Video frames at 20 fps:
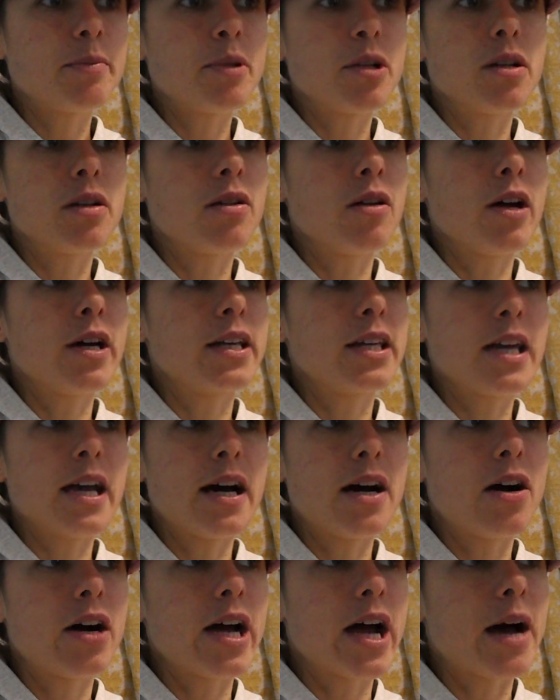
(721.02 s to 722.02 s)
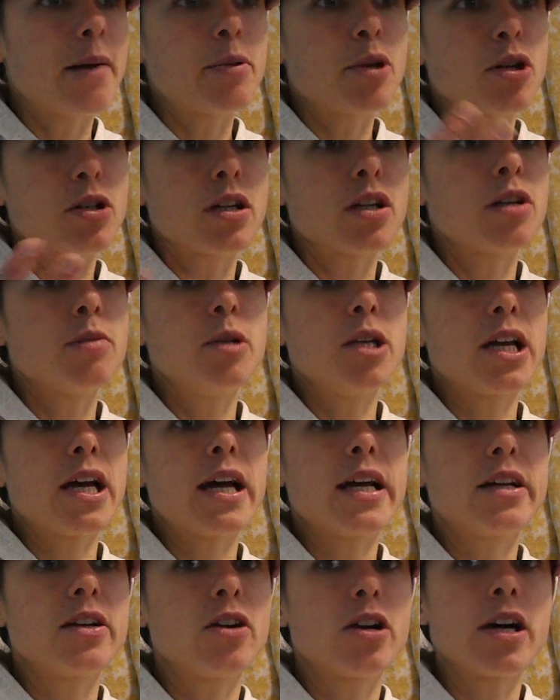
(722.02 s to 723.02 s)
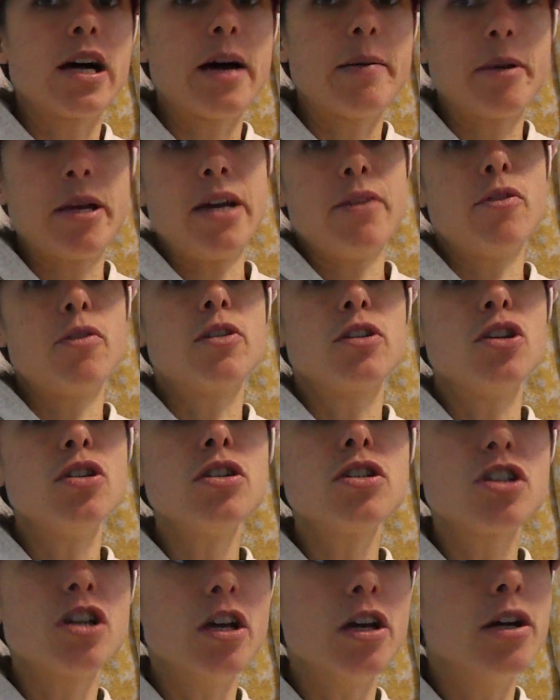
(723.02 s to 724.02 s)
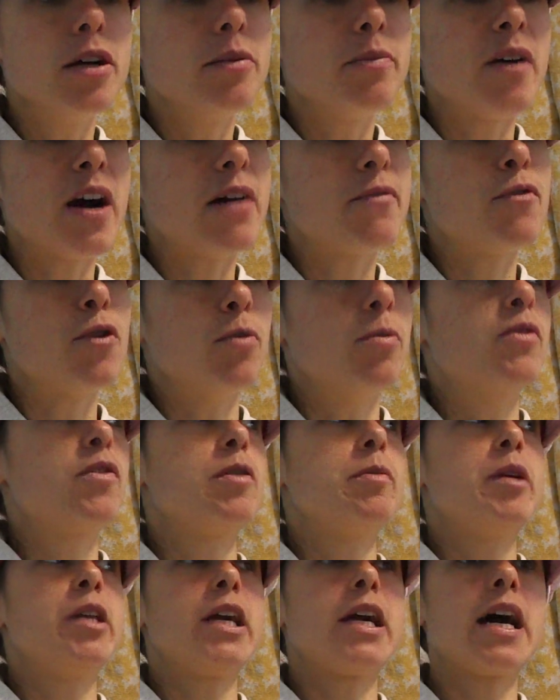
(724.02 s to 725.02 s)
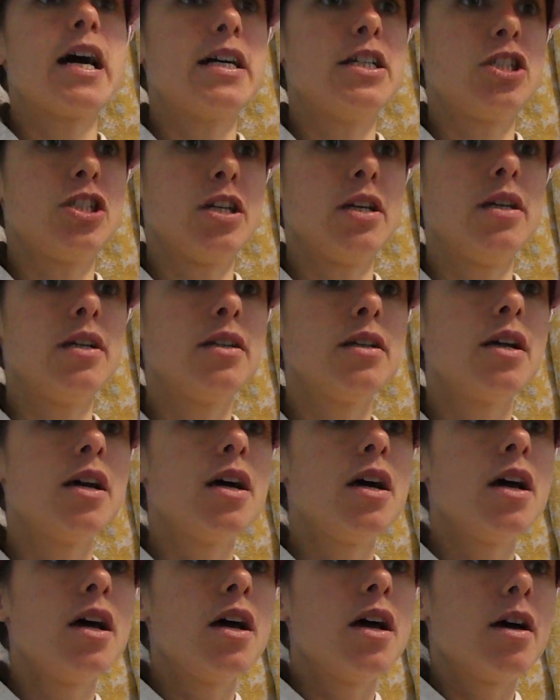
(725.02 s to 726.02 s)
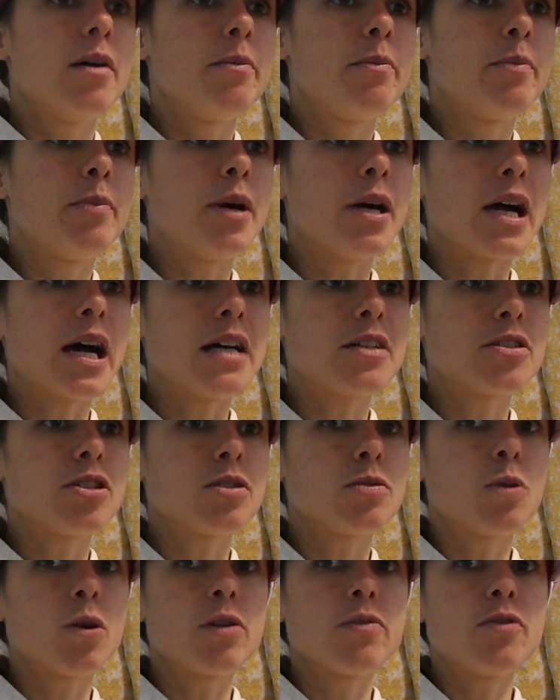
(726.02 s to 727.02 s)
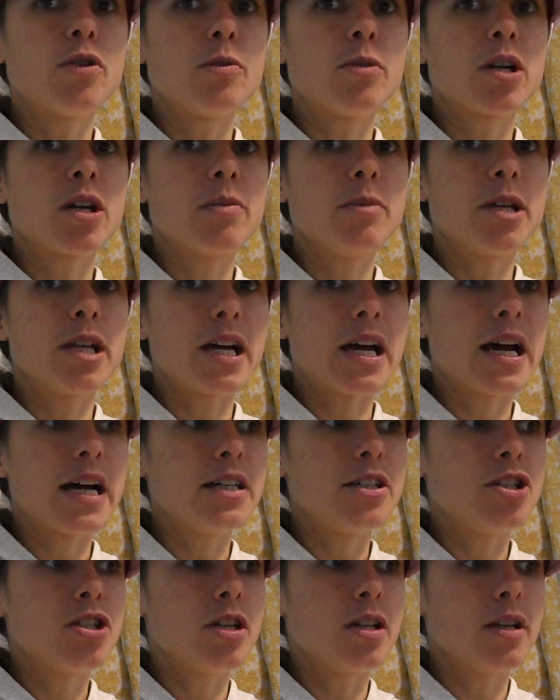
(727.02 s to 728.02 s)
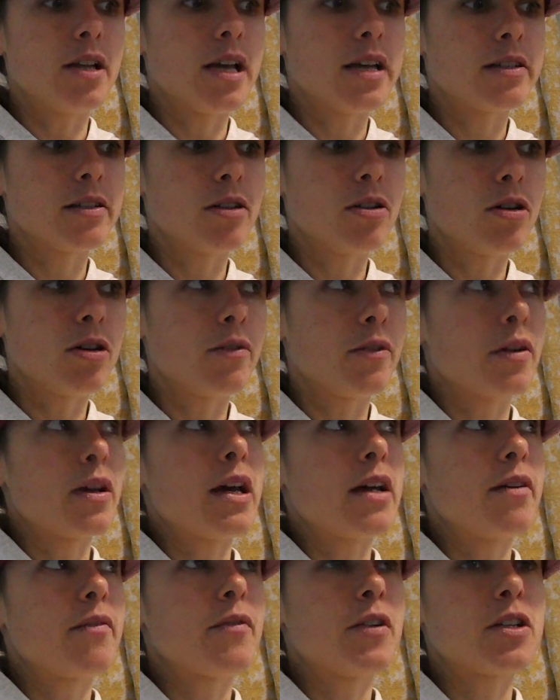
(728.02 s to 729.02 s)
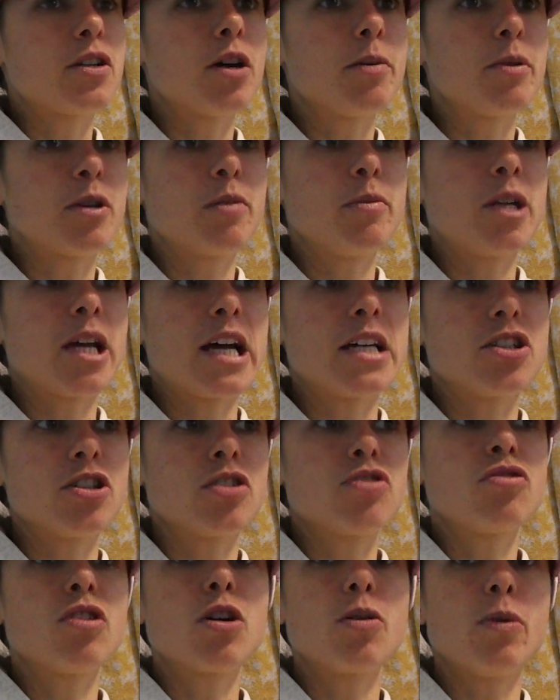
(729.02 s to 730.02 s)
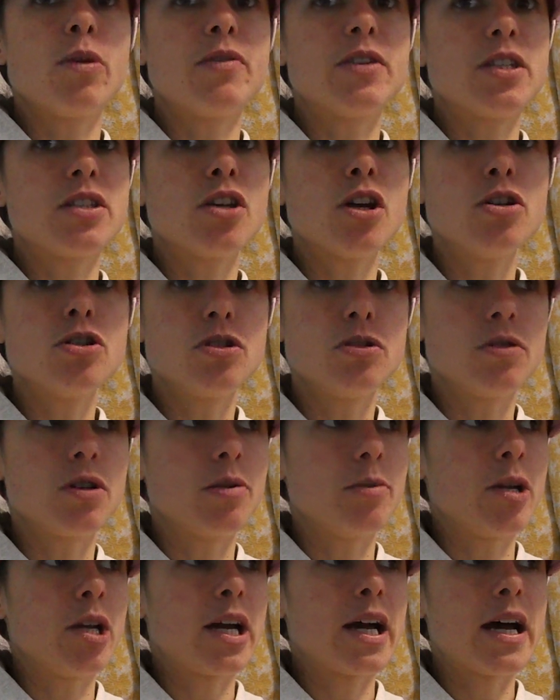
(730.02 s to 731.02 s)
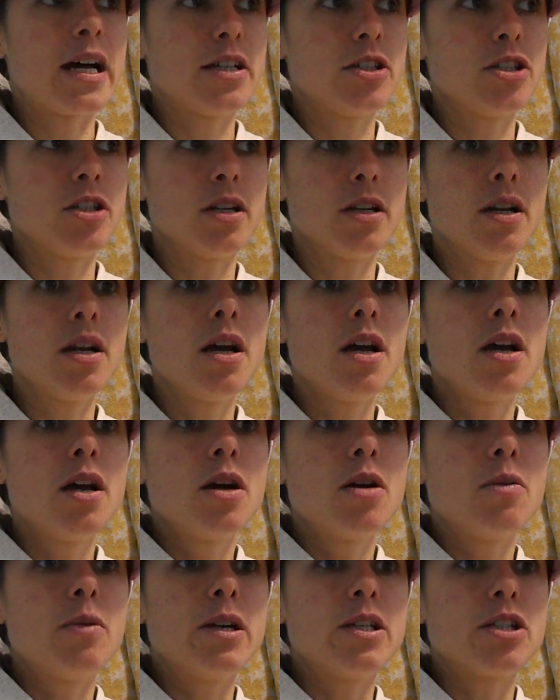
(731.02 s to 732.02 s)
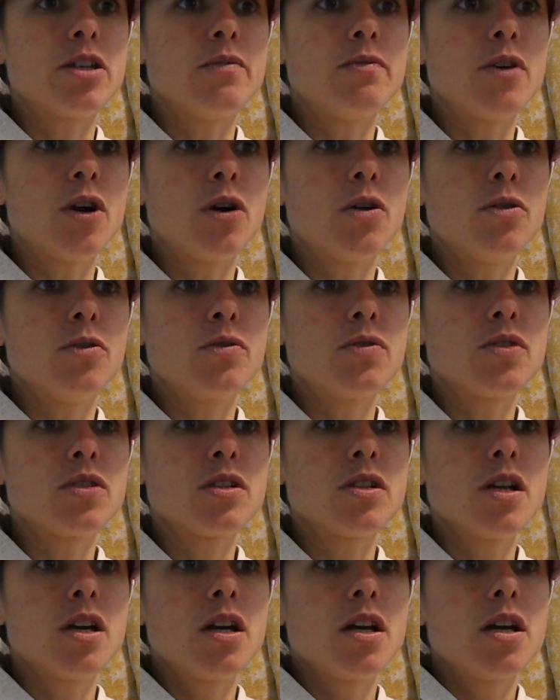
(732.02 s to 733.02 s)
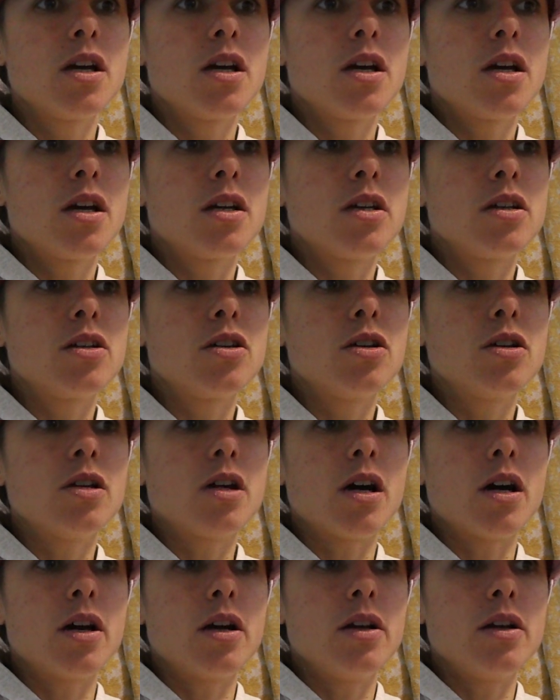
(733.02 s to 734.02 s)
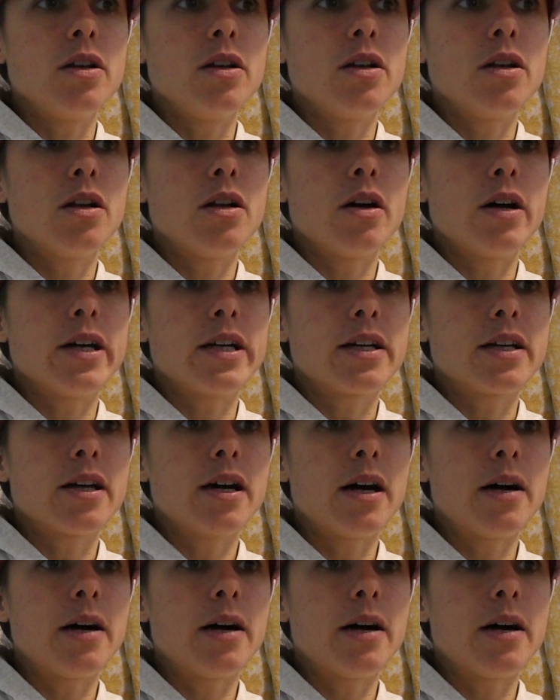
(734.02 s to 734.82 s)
But, like, yeah, I am good at communicating, like I am here on YouTube, that form of communication. But that's just one form of communication. There's a lot, the type of communication I struggle with is social communication, which involves, you know, like,